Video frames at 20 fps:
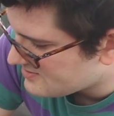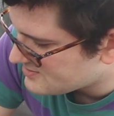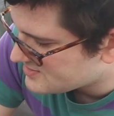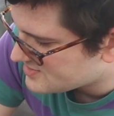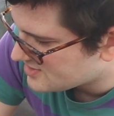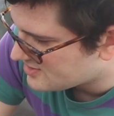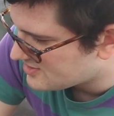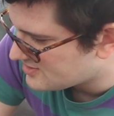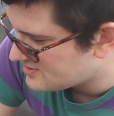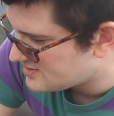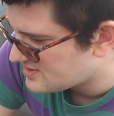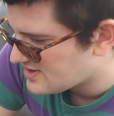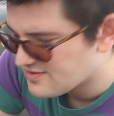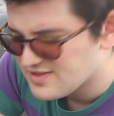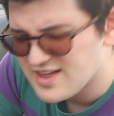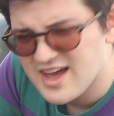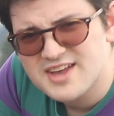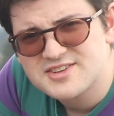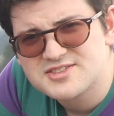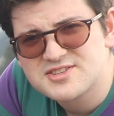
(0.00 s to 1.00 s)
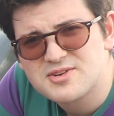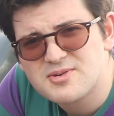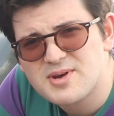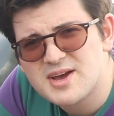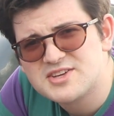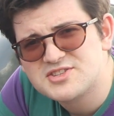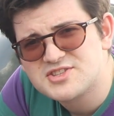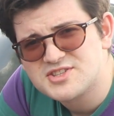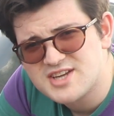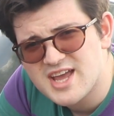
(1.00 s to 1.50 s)
So if that answers your
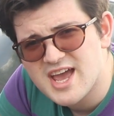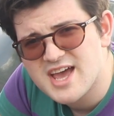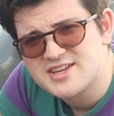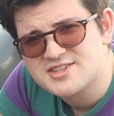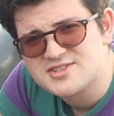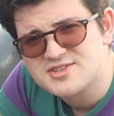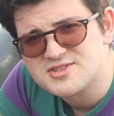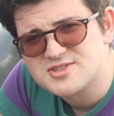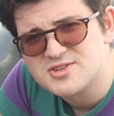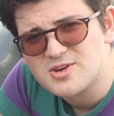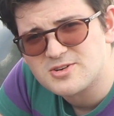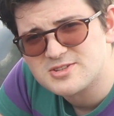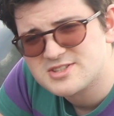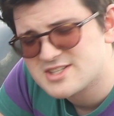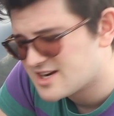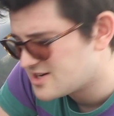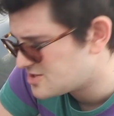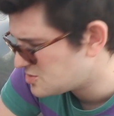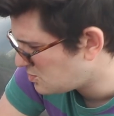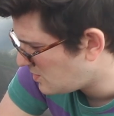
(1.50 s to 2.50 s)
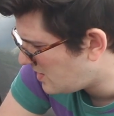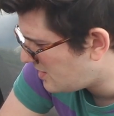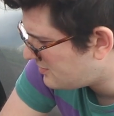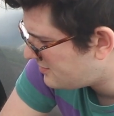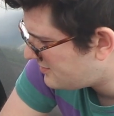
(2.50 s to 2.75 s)
question, yes, your stock tyres will